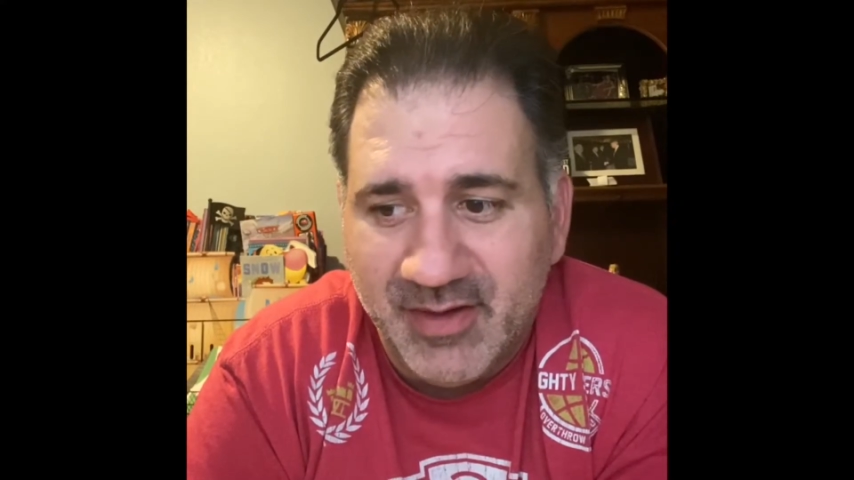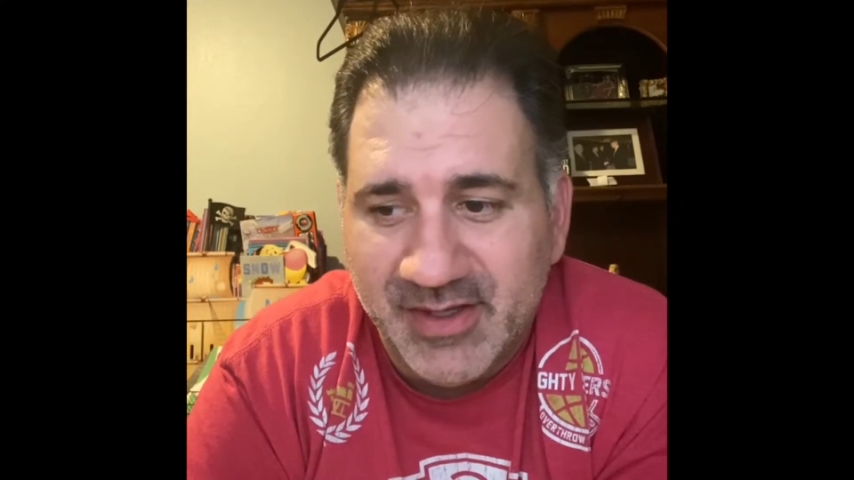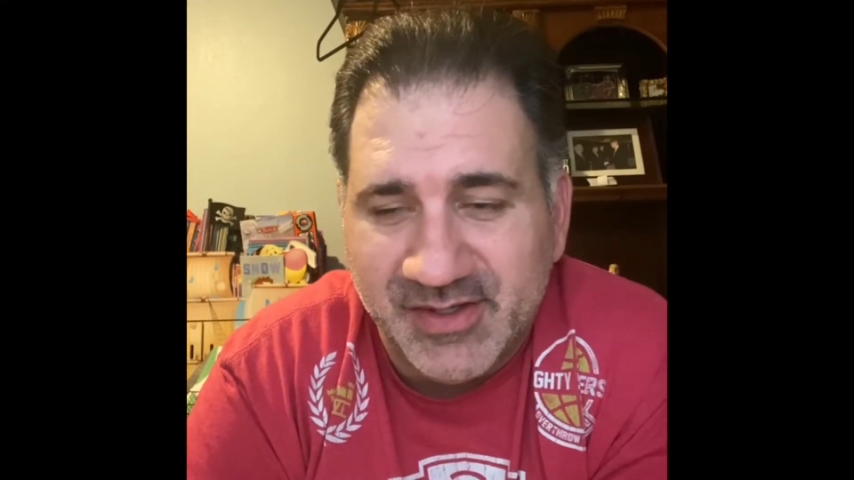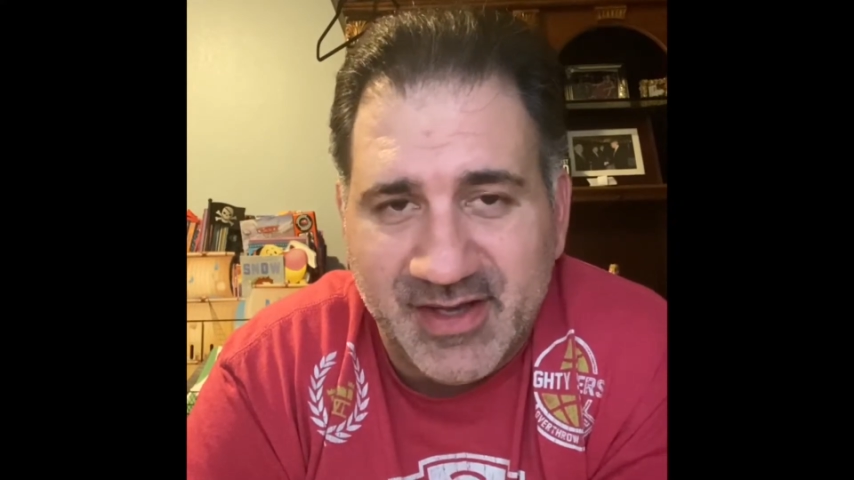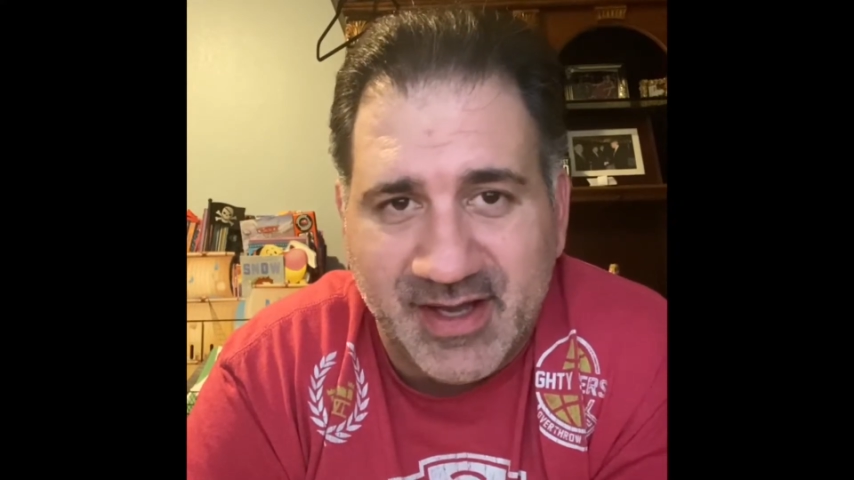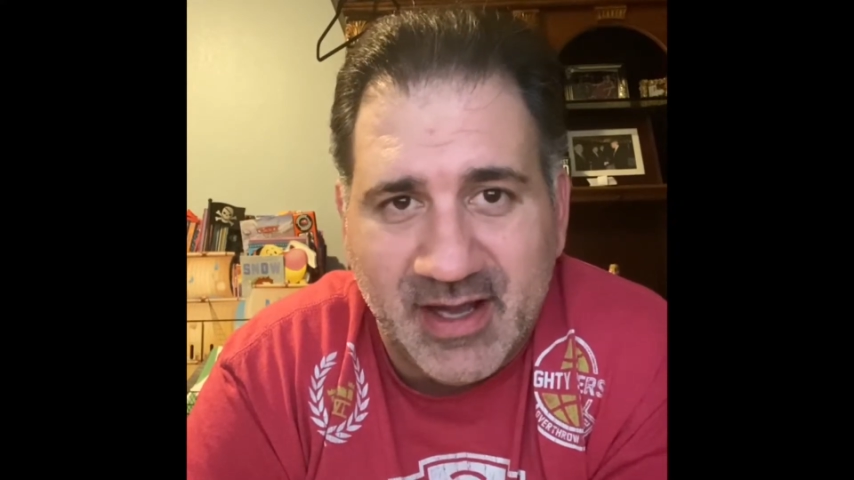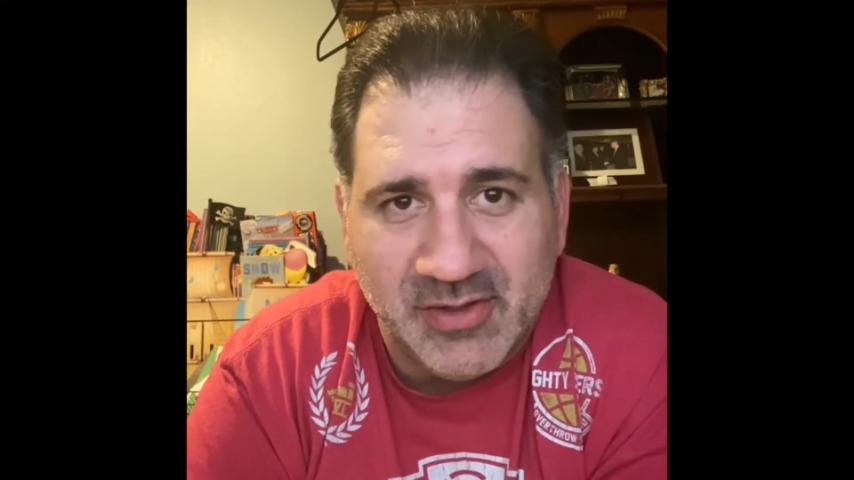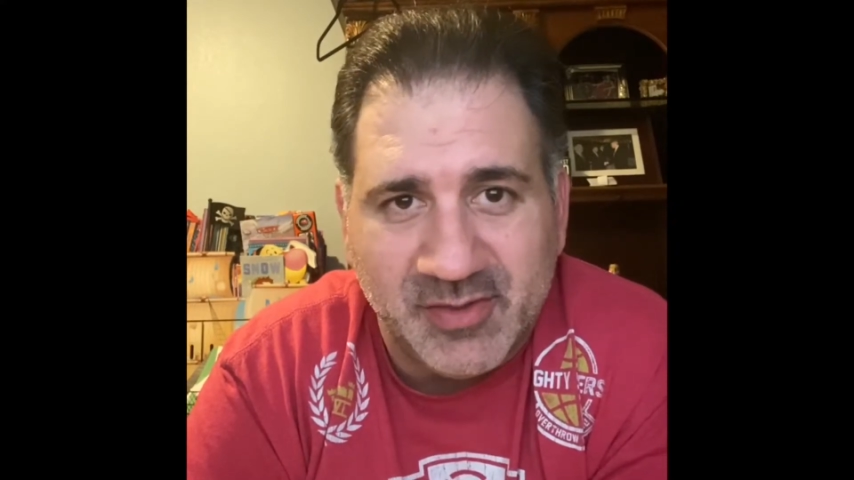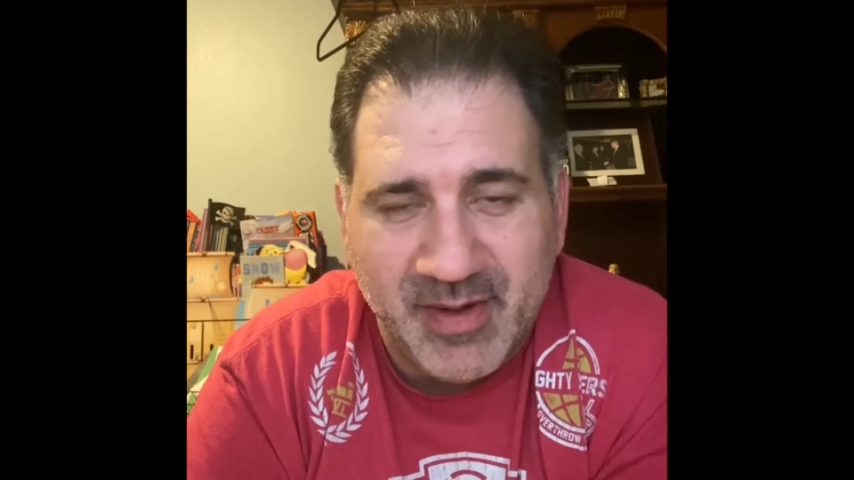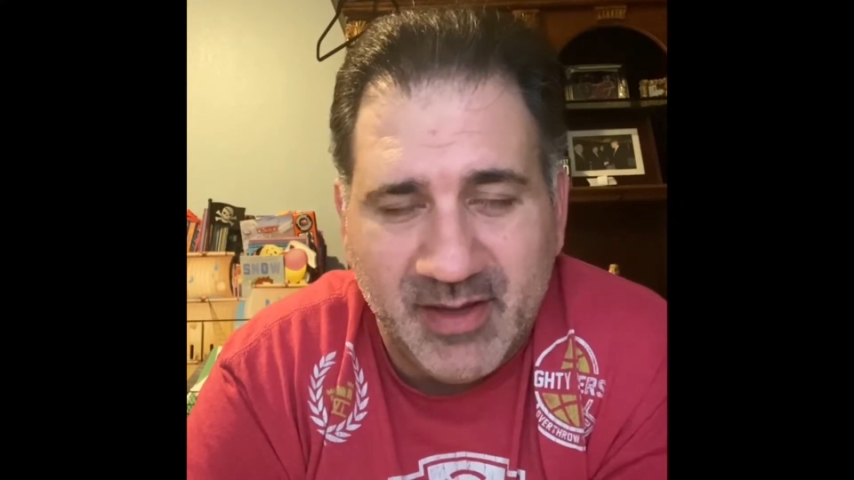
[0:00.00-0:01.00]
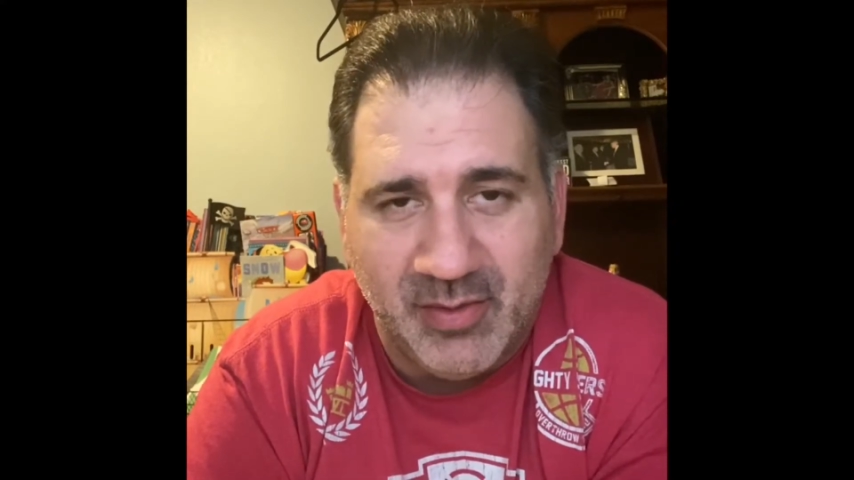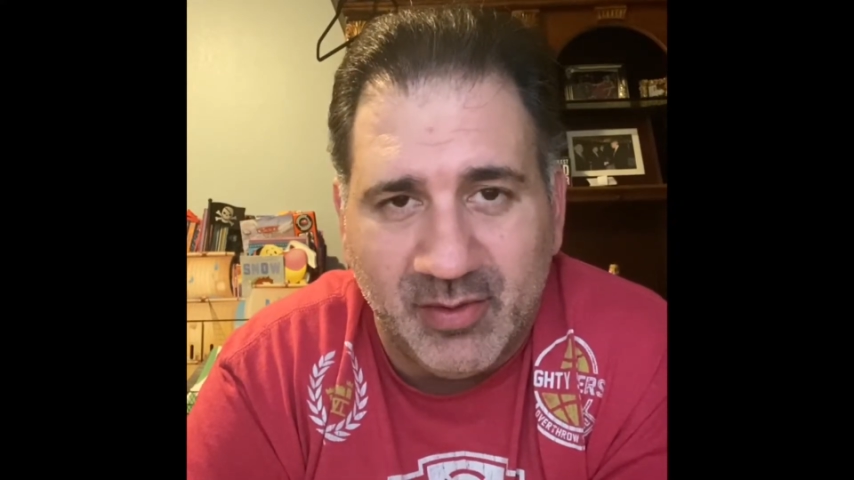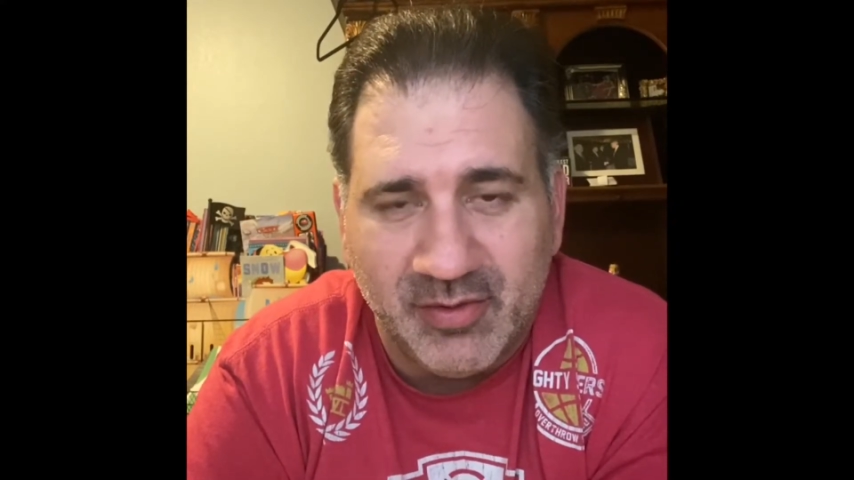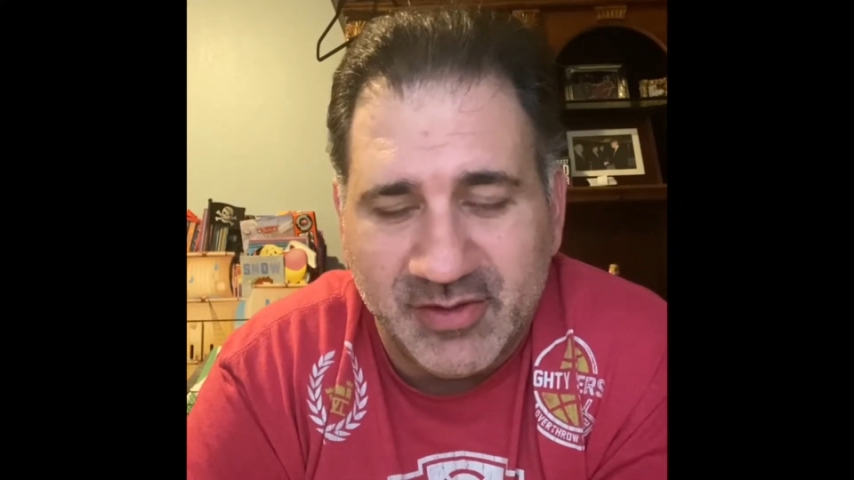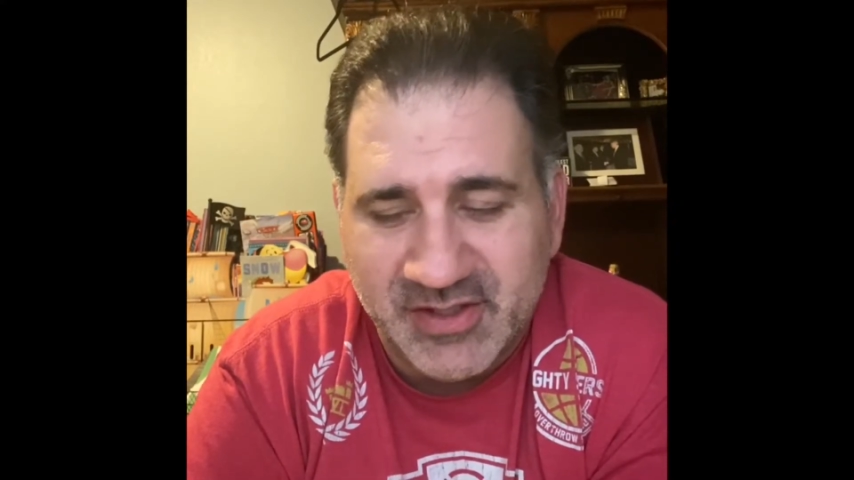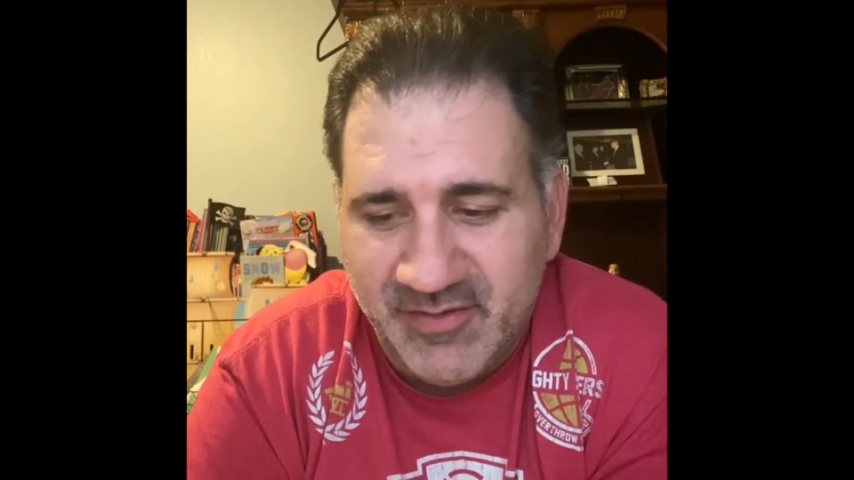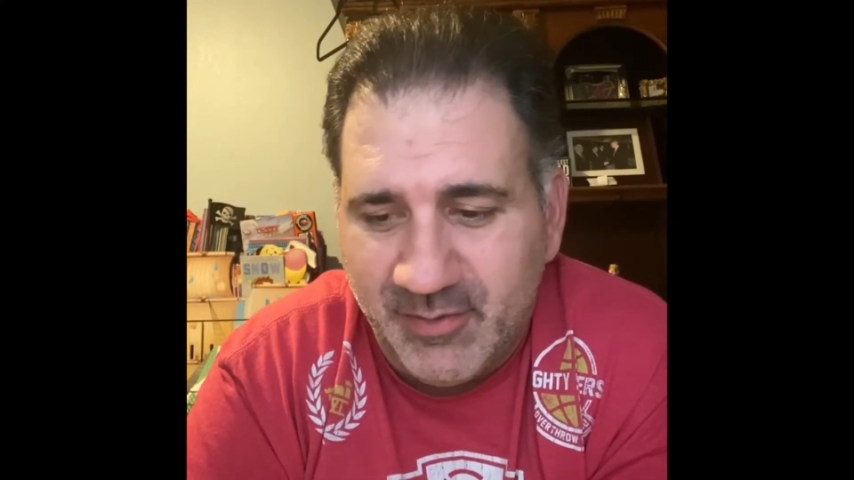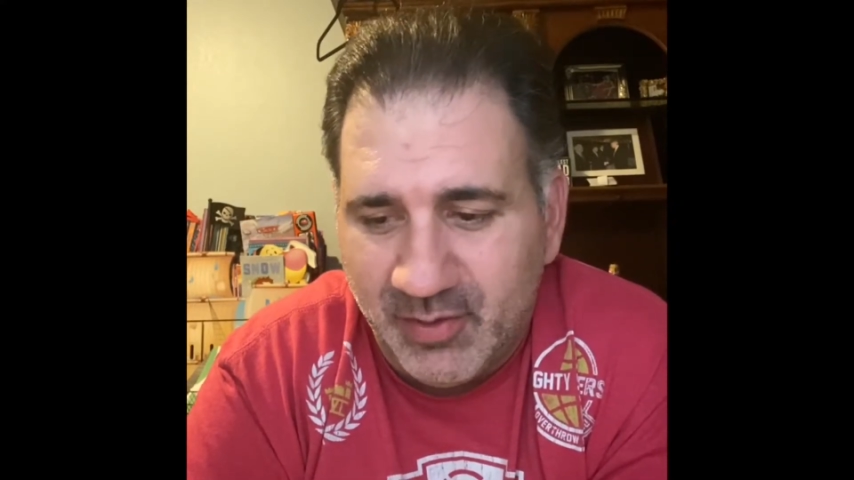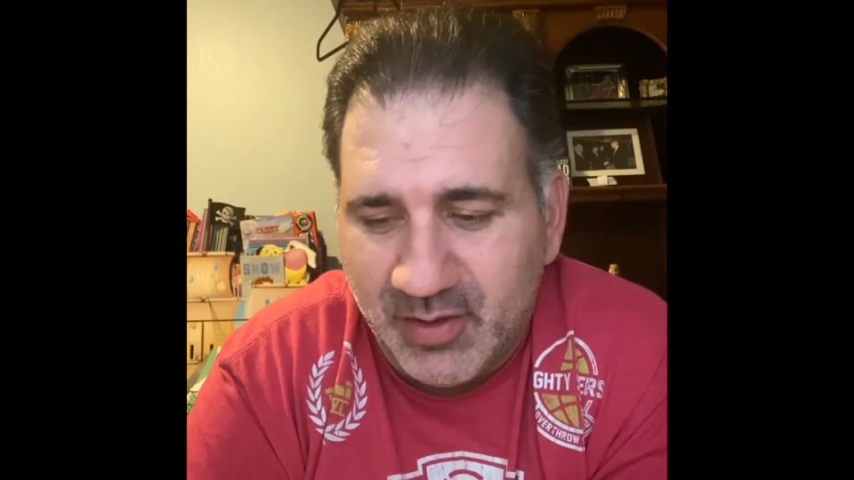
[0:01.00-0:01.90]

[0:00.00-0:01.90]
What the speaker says: is the accounts payable or receivable